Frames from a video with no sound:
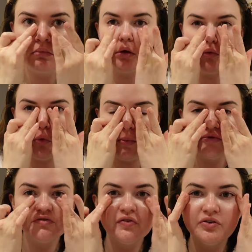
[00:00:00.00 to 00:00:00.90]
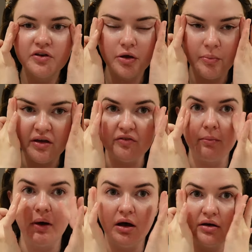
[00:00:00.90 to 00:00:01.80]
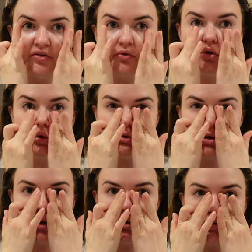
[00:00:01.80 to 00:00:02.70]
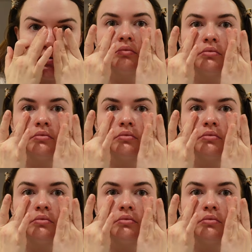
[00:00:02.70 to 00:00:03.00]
It almost feels like a bit of a mask, which is nice.